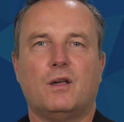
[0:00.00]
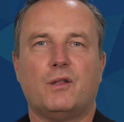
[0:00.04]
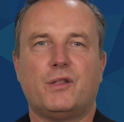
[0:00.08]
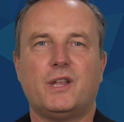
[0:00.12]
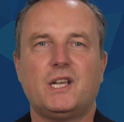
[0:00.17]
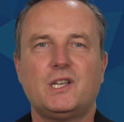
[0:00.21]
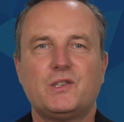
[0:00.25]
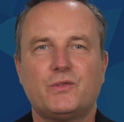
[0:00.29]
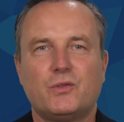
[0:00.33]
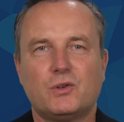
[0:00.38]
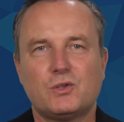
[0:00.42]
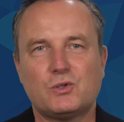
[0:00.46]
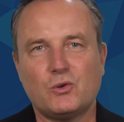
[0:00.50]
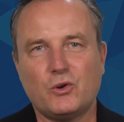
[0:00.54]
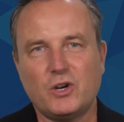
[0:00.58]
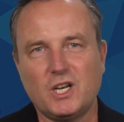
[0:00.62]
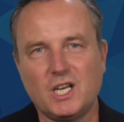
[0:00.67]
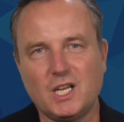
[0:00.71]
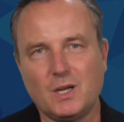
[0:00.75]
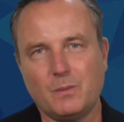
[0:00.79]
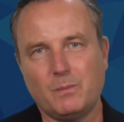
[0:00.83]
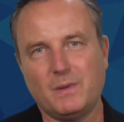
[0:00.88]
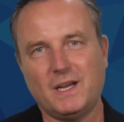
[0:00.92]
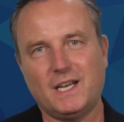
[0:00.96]
Thanks for
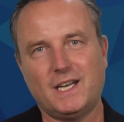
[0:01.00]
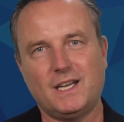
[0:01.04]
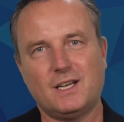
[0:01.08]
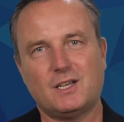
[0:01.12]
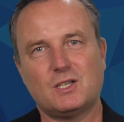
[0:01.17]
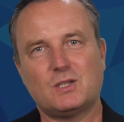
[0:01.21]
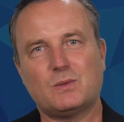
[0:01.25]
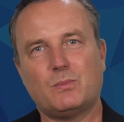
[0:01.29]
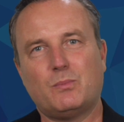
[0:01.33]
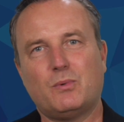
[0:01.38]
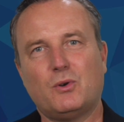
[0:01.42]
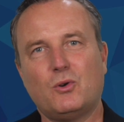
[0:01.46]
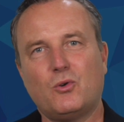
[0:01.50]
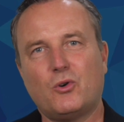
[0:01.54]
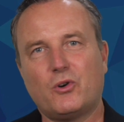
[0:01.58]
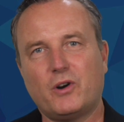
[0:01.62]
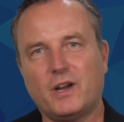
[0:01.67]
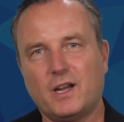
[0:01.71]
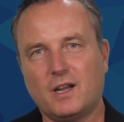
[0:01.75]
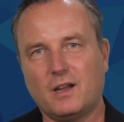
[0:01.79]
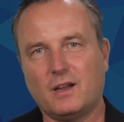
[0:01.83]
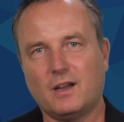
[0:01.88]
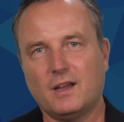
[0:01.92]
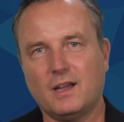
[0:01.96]
joining me in
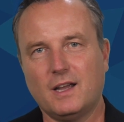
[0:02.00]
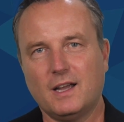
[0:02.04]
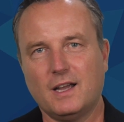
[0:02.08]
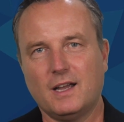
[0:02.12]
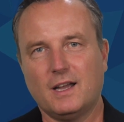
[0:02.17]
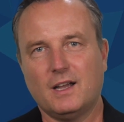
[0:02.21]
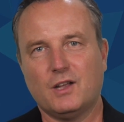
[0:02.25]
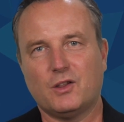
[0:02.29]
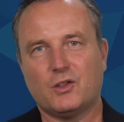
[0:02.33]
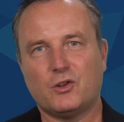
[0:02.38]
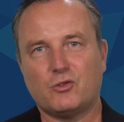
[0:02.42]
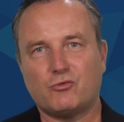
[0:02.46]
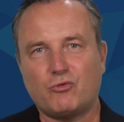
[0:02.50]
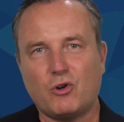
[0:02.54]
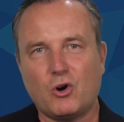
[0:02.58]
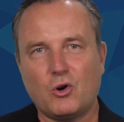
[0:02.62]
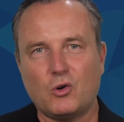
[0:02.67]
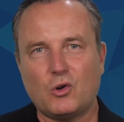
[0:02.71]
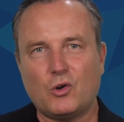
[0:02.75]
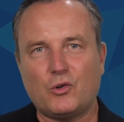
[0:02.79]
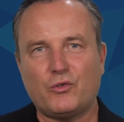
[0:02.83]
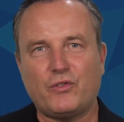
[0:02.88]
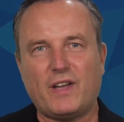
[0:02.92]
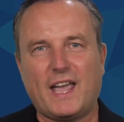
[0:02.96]
exploring the
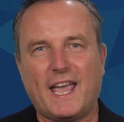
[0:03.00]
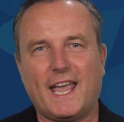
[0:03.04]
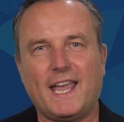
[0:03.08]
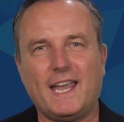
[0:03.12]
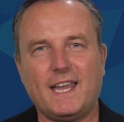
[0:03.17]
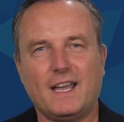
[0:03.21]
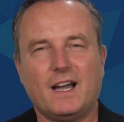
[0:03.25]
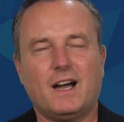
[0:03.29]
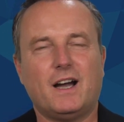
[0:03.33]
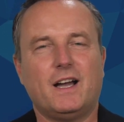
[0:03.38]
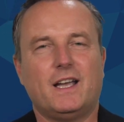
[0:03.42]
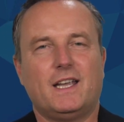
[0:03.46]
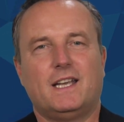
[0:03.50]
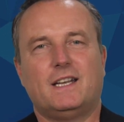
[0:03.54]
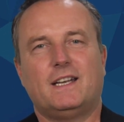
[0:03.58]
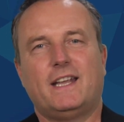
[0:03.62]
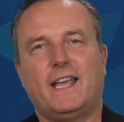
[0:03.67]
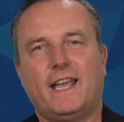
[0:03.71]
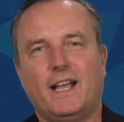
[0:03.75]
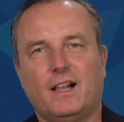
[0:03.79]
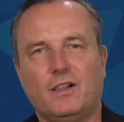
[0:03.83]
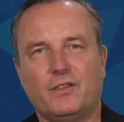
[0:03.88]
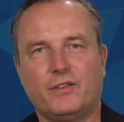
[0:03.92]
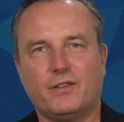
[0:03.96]
role of AI in
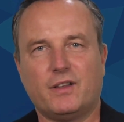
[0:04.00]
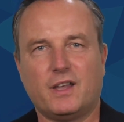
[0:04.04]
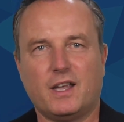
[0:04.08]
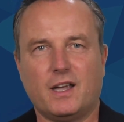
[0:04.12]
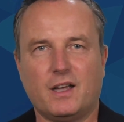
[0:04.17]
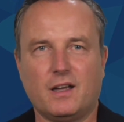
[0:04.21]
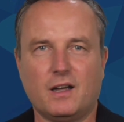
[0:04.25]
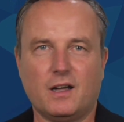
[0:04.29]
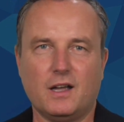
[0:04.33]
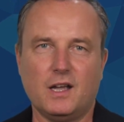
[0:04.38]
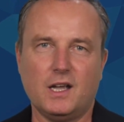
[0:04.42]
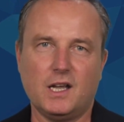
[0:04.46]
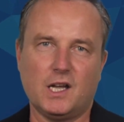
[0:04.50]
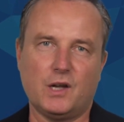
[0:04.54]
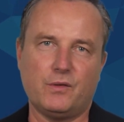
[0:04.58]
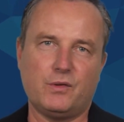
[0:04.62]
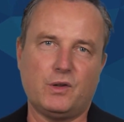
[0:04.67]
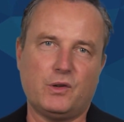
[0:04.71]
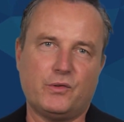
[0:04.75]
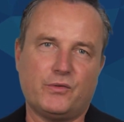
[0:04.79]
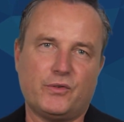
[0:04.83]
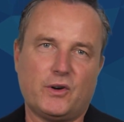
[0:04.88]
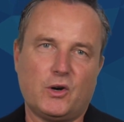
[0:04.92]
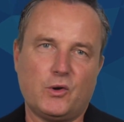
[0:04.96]
healthcare. If
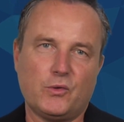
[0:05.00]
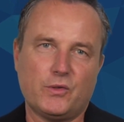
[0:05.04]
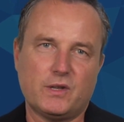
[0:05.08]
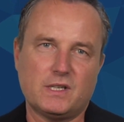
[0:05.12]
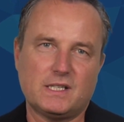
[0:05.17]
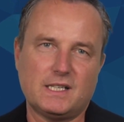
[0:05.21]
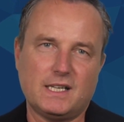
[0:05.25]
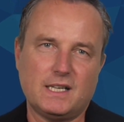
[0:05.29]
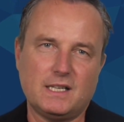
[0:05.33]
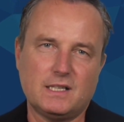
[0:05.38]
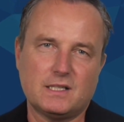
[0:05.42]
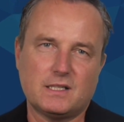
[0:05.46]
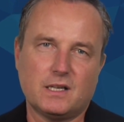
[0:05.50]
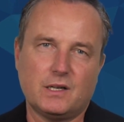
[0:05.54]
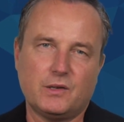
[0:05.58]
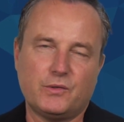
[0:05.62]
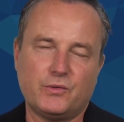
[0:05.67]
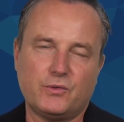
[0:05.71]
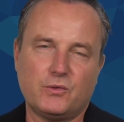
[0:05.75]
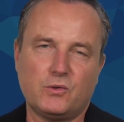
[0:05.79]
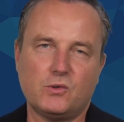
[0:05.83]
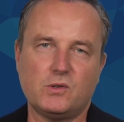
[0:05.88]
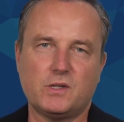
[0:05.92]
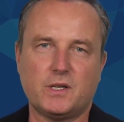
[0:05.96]
you found this
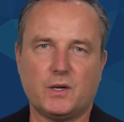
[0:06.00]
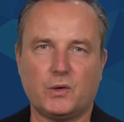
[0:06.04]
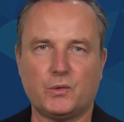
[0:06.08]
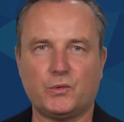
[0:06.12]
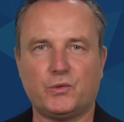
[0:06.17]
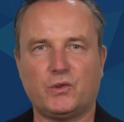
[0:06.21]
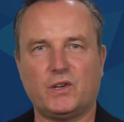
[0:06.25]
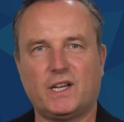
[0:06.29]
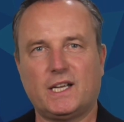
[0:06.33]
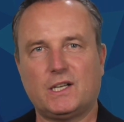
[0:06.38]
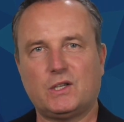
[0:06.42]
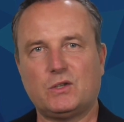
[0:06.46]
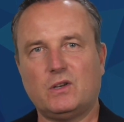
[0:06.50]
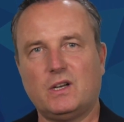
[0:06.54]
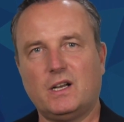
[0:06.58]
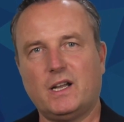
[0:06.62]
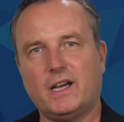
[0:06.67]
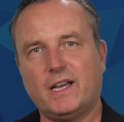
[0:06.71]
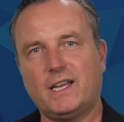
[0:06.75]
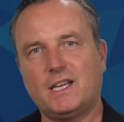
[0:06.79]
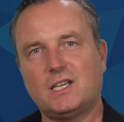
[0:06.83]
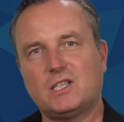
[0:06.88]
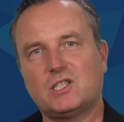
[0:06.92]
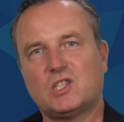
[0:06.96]
insightful, don't forget to
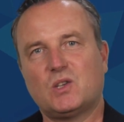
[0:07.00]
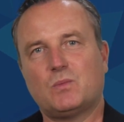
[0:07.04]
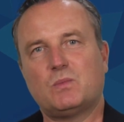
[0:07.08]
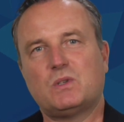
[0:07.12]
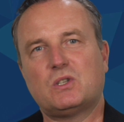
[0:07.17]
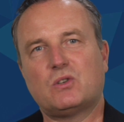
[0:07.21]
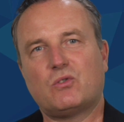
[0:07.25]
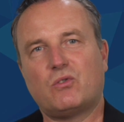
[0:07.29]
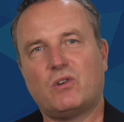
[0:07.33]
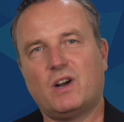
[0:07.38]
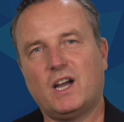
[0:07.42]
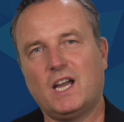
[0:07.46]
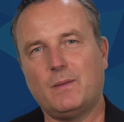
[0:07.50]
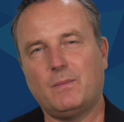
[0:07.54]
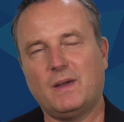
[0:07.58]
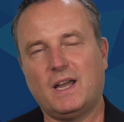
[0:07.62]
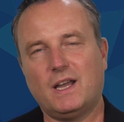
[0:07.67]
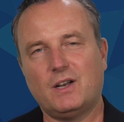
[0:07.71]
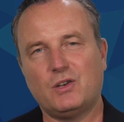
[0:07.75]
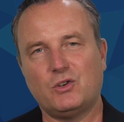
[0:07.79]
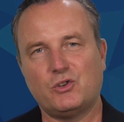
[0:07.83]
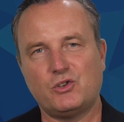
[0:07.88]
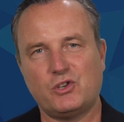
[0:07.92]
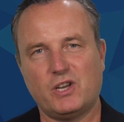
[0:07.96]
like, subscribe,
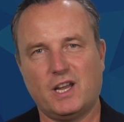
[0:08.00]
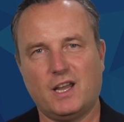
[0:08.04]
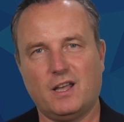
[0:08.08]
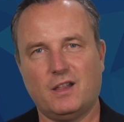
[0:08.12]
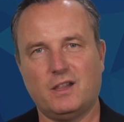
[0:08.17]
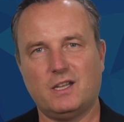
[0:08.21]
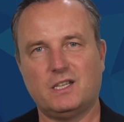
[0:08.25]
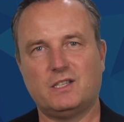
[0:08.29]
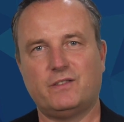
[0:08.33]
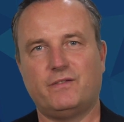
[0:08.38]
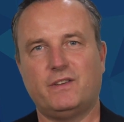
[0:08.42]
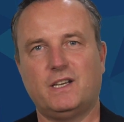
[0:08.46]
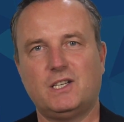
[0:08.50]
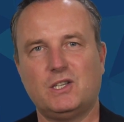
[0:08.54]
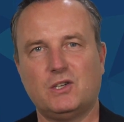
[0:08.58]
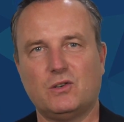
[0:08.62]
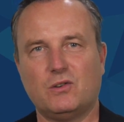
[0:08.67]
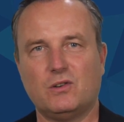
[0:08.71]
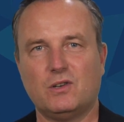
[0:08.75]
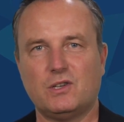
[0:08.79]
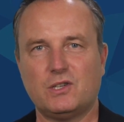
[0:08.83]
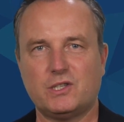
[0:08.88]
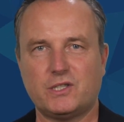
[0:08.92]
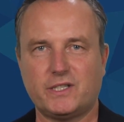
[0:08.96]
and share this
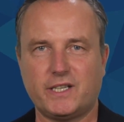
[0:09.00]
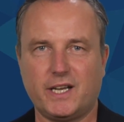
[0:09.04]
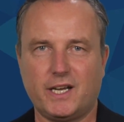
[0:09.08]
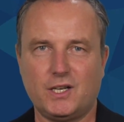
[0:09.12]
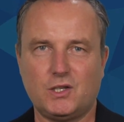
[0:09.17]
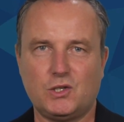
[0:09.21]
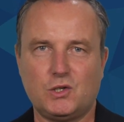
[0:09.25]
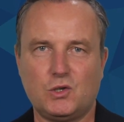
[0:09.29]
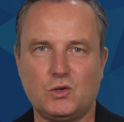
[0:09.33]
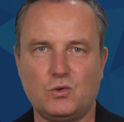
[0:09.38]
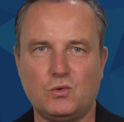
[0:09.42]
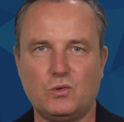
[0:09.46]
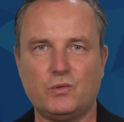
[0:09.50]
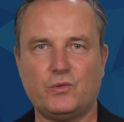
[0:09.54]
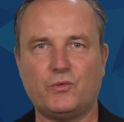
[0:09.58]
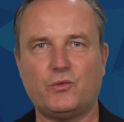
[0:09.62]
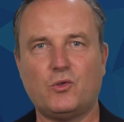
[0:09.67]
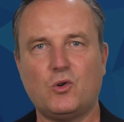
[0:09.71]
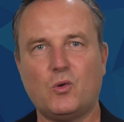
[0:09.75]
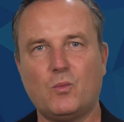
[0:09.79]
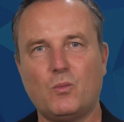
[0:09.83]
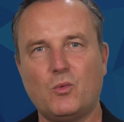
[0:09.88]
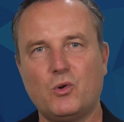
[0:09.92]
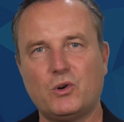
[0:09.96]
video. Stay tuned
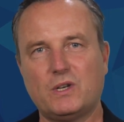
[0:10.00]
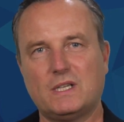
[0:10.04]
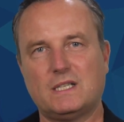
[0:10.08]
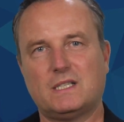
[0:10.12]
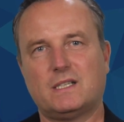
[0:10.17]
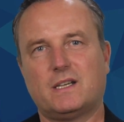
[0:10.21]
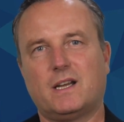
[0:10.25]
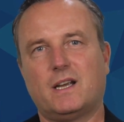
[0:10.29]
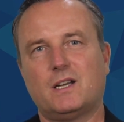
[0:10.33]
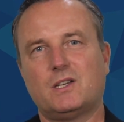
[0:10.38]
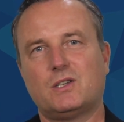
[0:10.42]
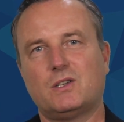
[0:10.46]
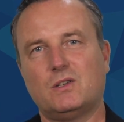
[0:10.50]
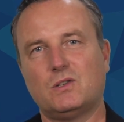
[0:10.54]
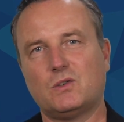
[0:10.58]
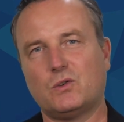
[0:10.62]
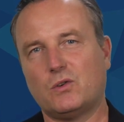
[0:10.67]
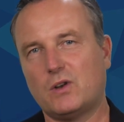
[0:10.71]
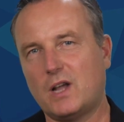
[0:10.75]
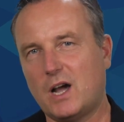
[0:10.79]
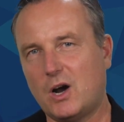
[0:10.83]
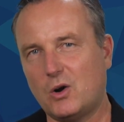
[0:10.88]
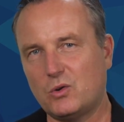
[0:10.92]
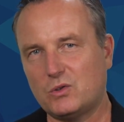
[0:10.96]
for more discussions on
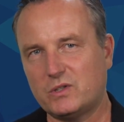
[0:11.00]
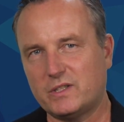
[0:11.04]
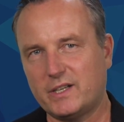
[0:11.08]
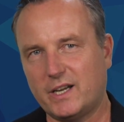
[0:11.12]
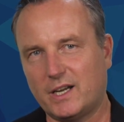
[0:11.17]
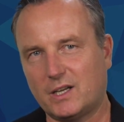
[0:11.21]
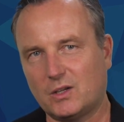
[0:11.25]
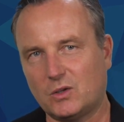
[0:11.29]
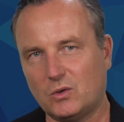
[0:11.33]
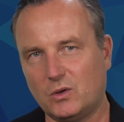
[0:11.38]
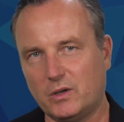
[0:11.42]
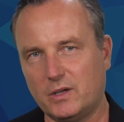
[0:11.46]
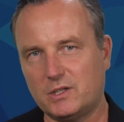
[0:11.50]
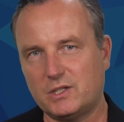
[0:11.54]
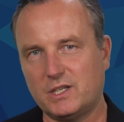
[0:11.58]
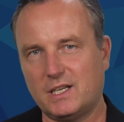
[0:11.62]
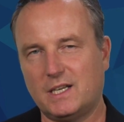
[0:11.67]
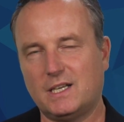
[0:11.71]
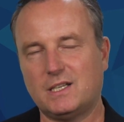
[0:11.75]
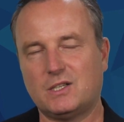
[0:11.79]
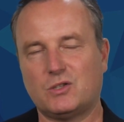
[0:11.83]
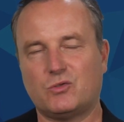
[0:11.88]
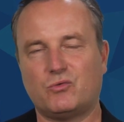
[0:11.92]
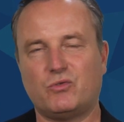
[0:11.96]
how technology
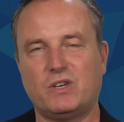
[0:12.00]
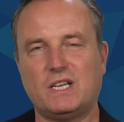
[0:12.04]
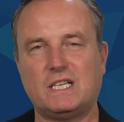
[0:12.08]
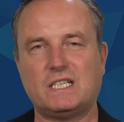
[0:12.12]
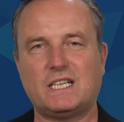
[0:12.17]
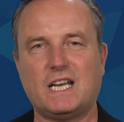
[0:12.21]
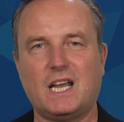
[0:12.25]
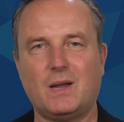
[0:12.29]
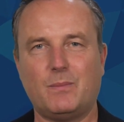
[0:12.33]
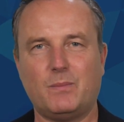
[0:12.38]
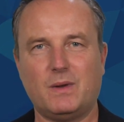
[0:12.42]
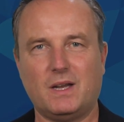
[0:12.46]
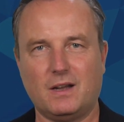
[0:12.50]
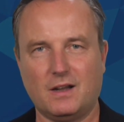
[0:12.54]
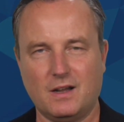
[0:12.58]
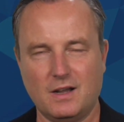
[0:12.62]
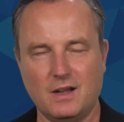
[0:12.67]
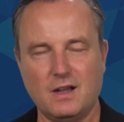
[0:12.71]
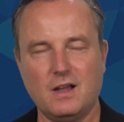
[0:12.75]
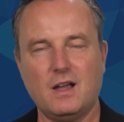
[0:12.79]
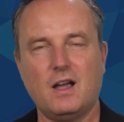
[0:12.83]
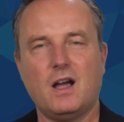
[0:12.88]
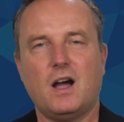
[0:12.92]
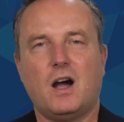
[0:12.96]
is reshaping
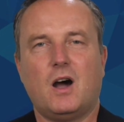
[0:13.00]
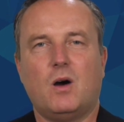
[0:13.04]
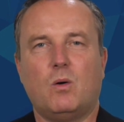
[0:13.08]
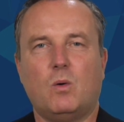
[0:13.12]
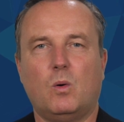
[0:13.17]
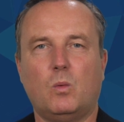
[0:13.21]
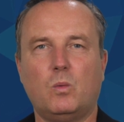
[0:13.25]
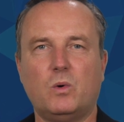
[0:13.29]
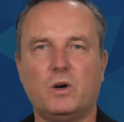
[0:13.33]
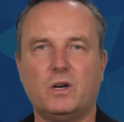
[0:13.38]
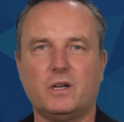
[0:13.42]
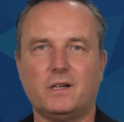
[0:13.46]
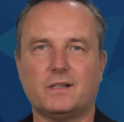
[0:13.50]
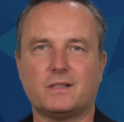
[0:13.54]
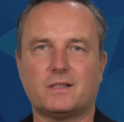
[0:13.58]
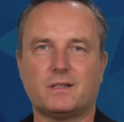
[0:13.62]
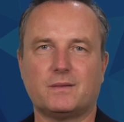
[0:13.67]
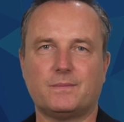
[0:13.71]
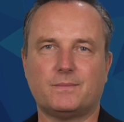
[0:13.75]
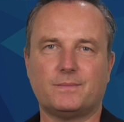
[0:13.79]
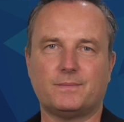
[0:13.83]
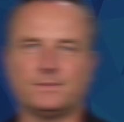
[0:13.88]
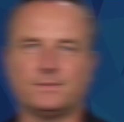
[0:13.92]
our world.